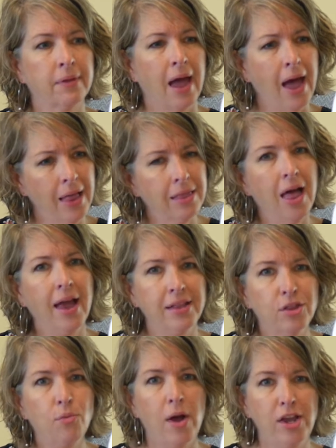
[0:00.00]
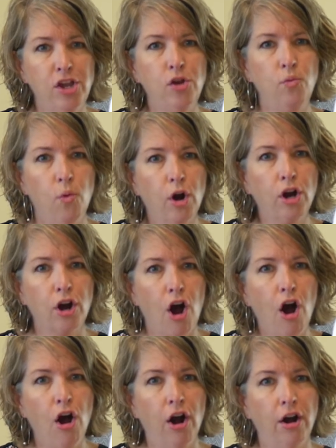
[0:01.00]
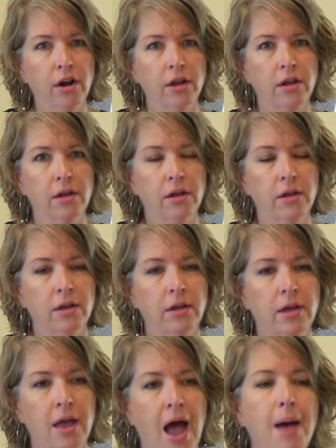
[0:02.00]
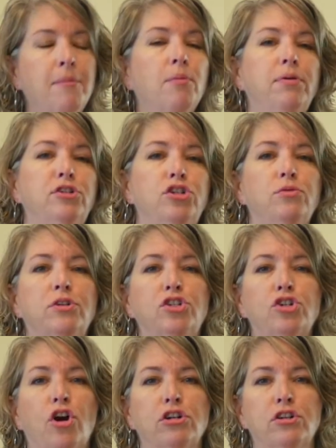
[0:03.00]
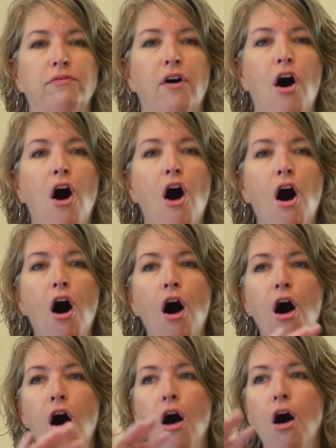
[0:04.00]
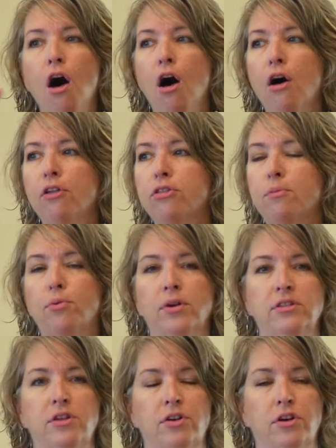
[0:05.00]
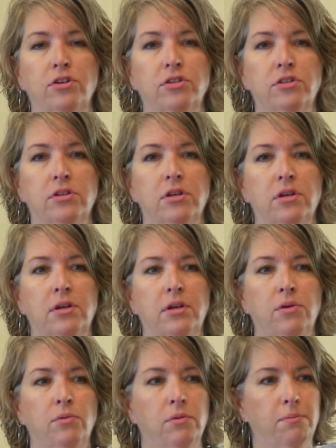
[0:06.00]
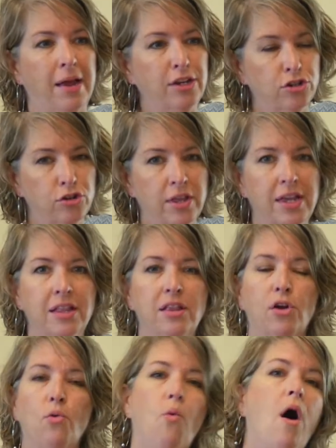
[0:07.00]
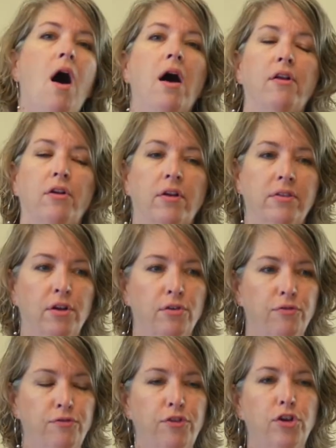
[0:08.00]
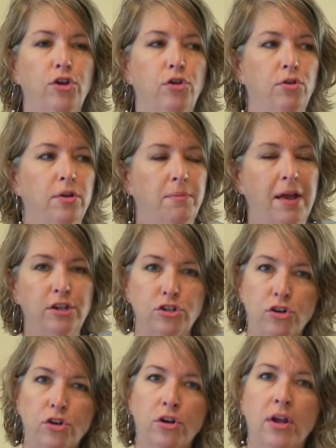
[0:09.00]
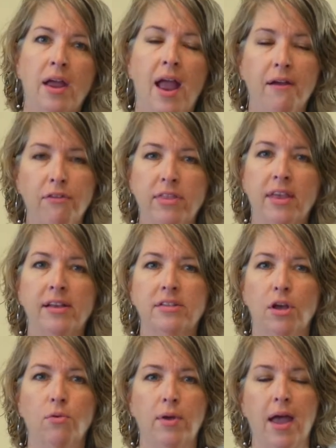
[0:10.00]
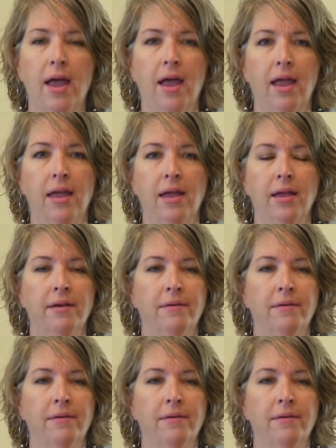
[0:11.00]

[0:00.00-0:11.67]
I like the way you work hard. I'm going to put you in charge of all the prisoners. Make sure they get their water and their food and make sure everything's okay.